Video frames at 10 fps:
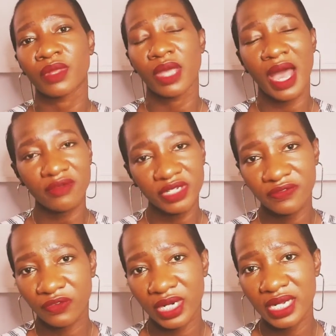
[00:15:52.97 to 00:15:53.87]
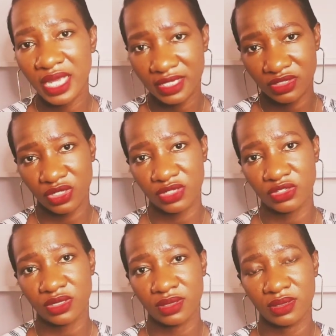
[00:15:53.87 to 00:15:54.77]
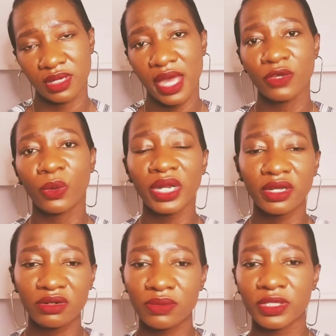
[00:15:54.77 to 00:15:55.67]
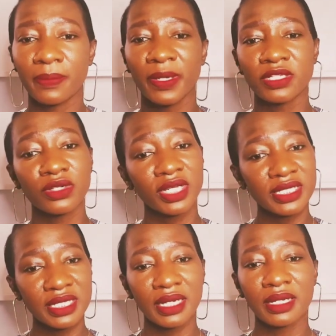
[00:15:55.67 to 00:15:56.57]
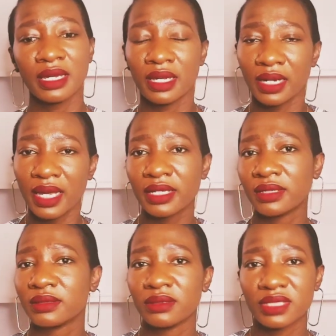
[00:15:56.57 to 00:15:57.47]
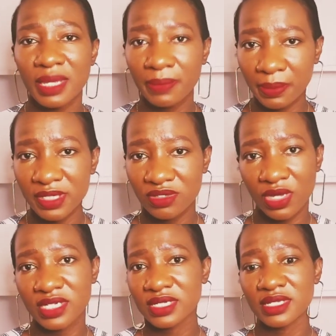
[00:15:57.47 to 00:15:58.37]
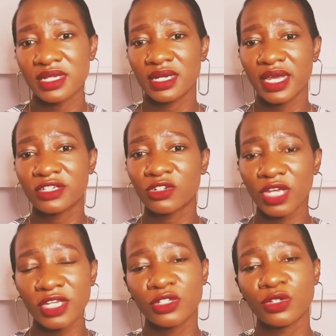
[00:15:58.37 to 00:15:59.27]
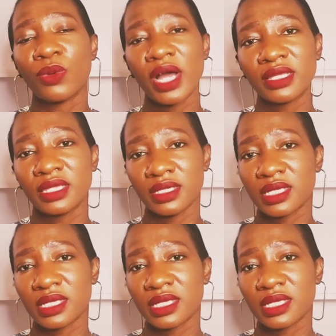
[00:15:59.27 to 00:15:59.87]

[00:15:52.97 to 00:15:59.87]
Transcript: arrange for an exchange. Yeah, you can agree with the person. You can say, like, some people are so understanding, like try to work things